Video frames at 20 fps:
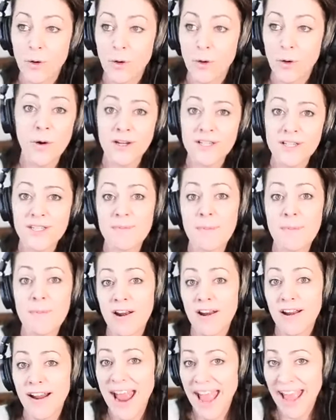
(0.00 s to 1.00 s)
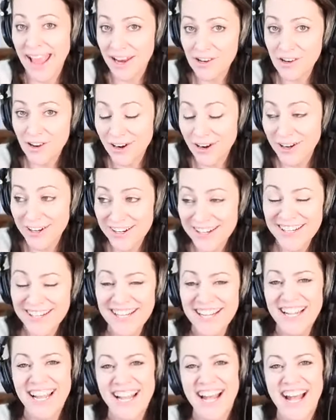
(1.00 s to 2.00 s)
or work smarter and harder,
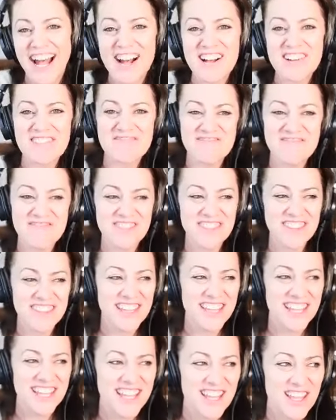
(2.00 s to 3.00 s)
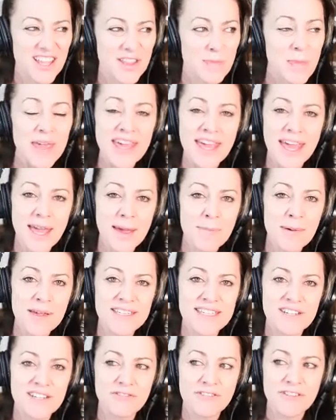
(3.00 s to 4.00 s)
um, it became a
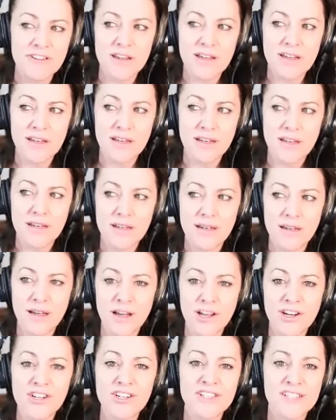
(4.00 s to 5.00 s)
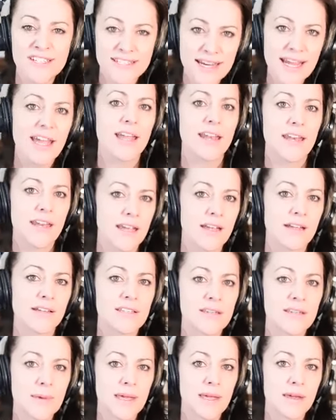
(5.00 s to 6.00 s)
different understanding
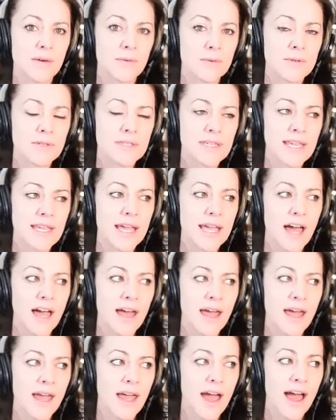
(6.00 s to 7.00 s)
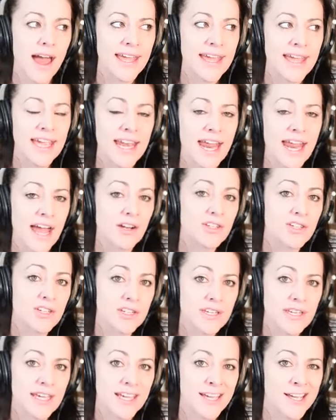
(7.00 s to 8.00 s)
to me was like i i can
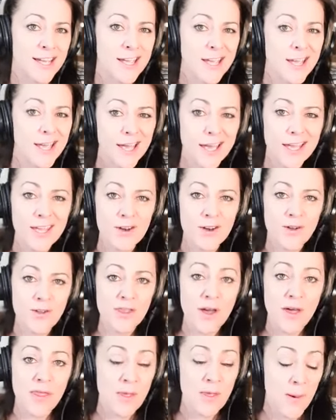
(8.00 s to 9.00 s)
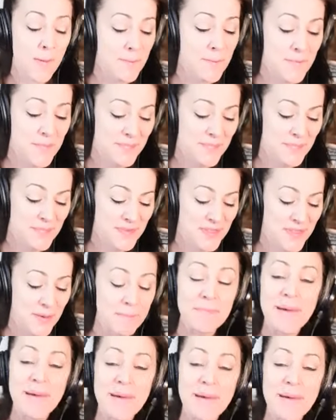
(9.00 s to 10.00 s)
actually you know the the the
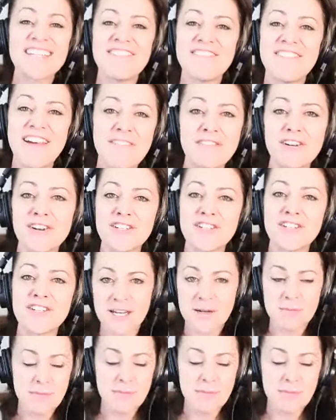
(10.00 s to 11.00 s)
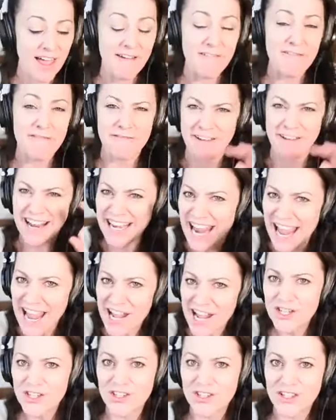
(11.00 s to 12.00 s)
best i've ever done in my life
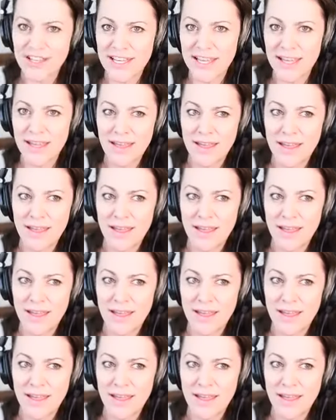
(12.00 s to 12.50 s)
financially